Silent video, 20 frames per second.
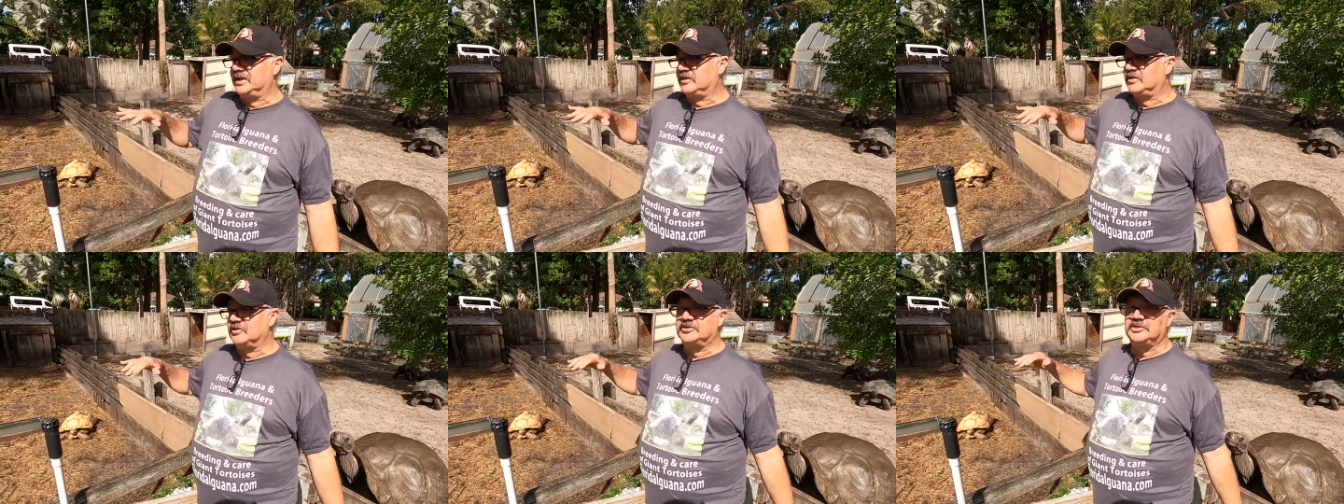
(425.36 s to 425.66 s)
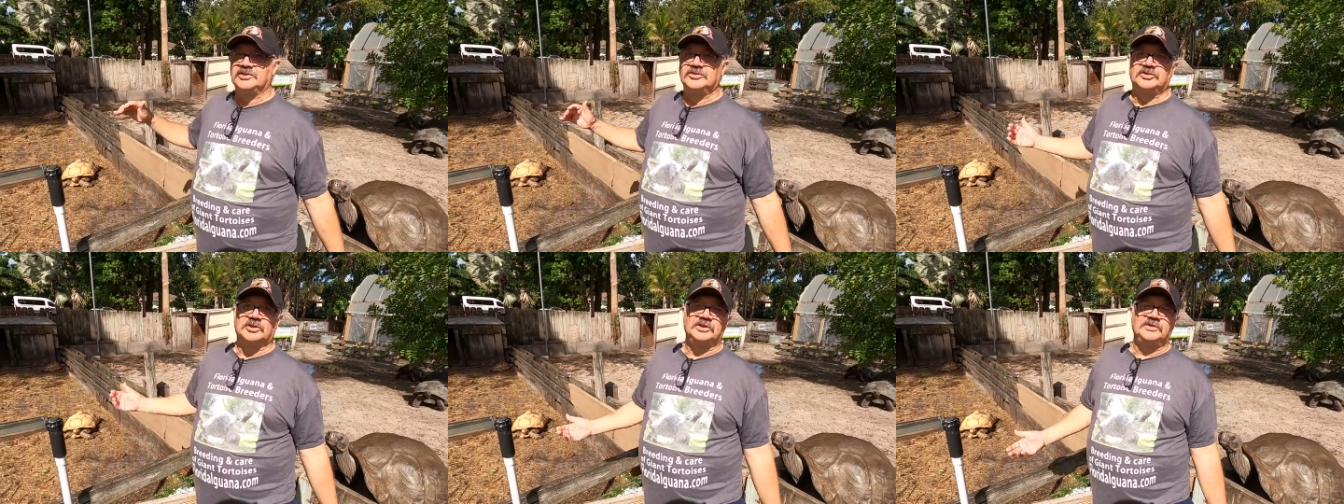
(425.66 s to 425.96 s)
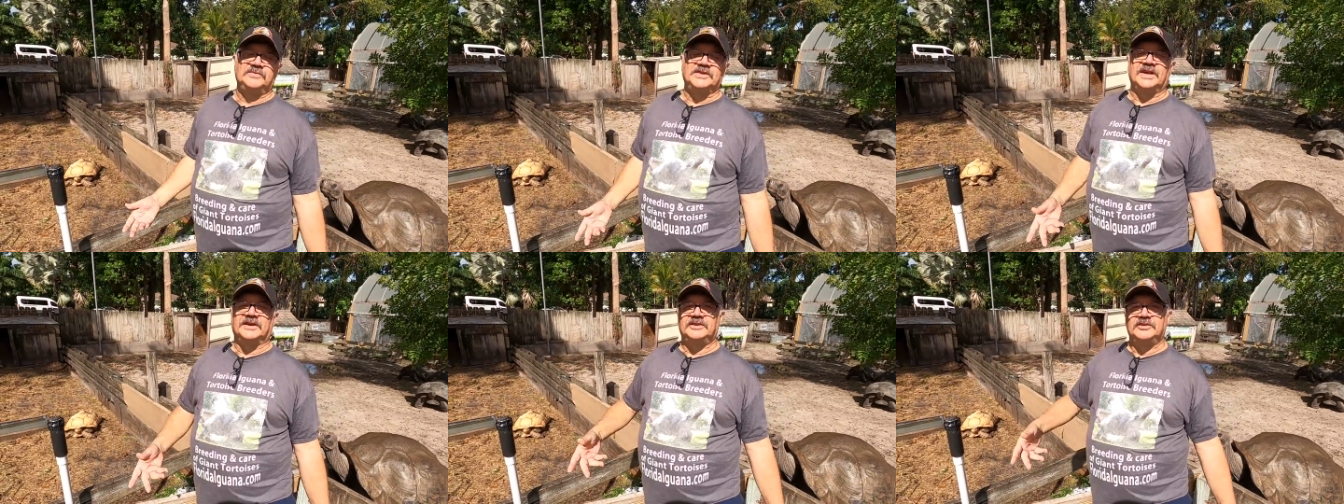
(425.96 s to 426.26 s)
diggers, and so
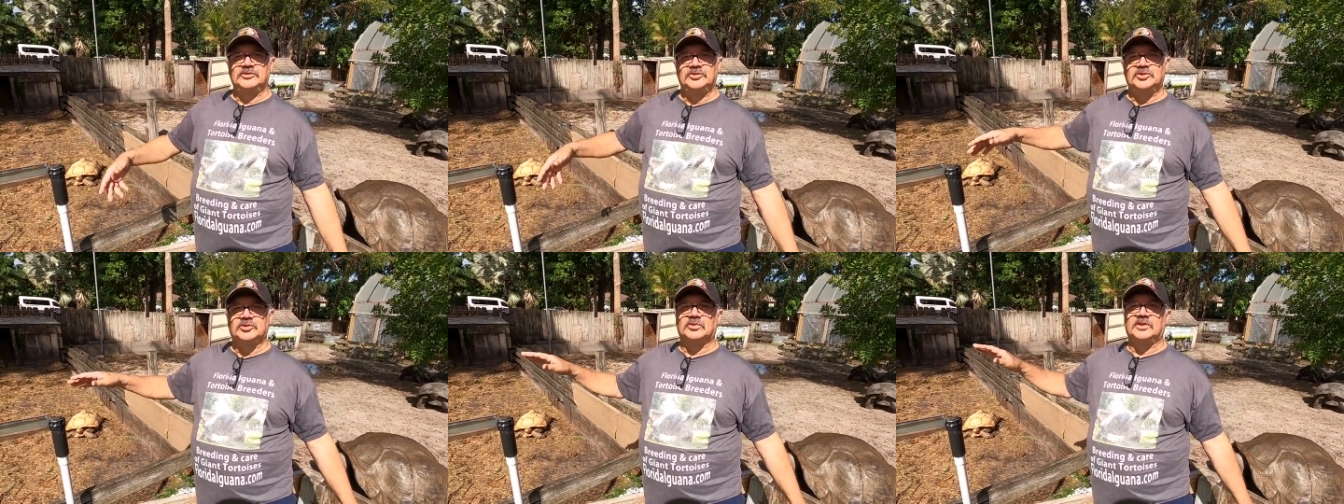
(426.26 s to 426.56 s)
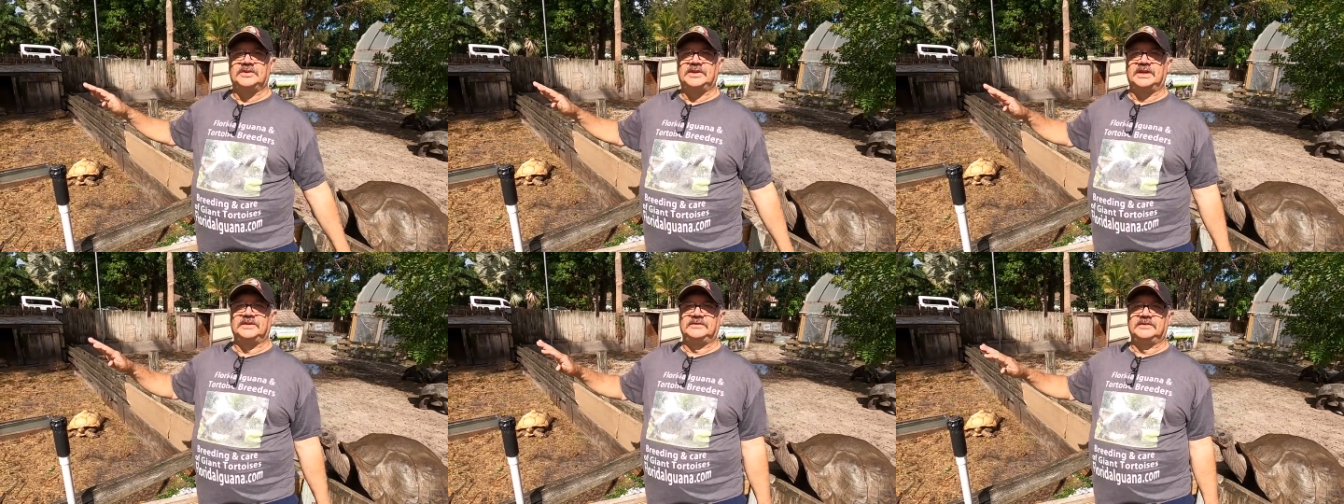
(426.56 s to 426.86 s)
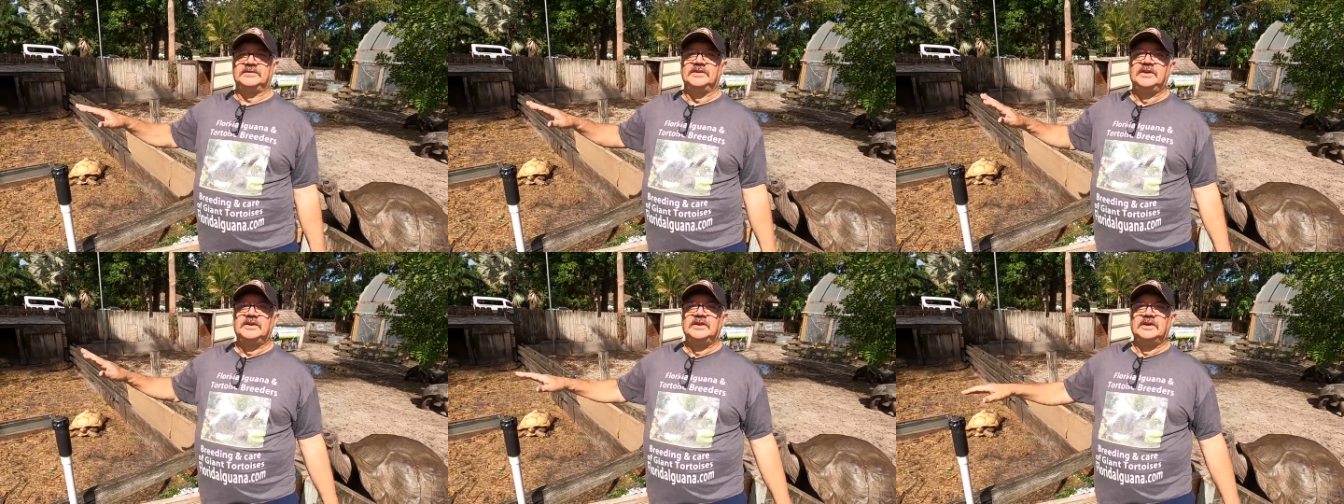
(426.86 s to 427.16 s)
you've got to ensure that
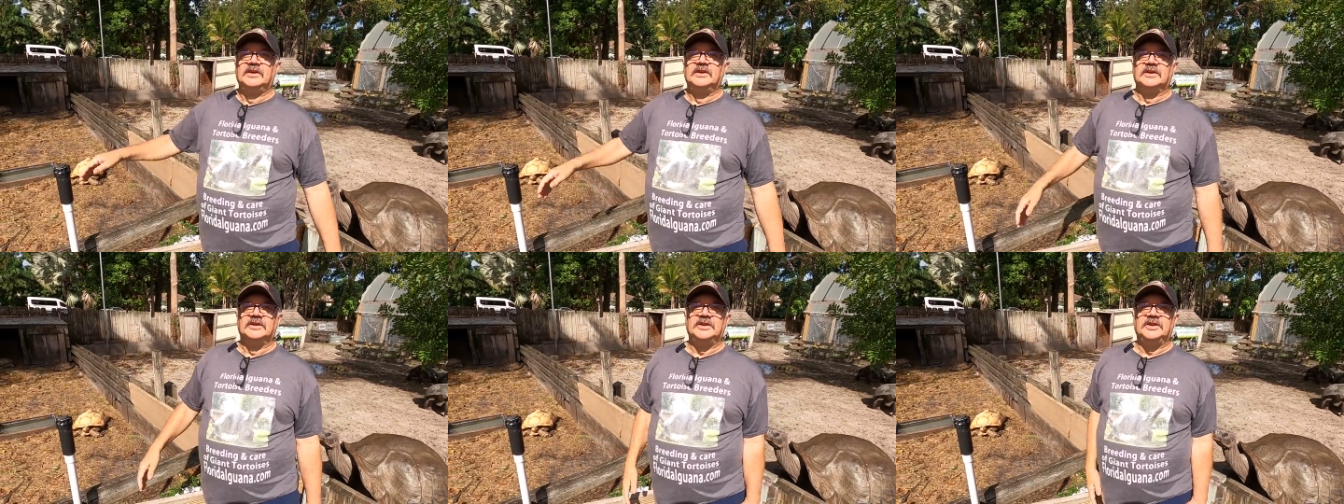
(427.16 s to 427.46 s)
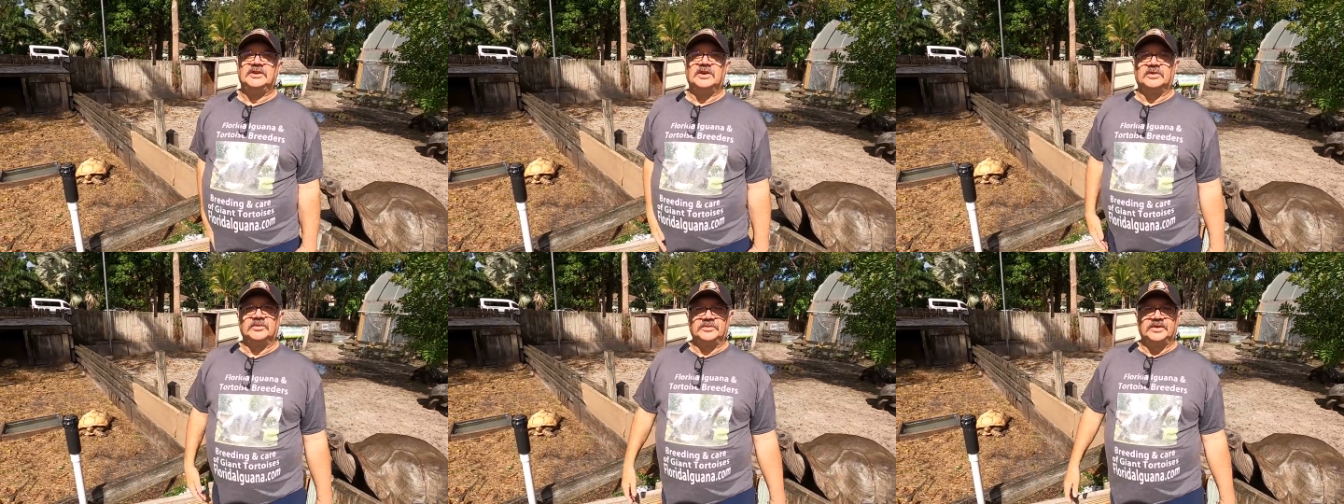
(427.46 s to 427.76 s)
they can't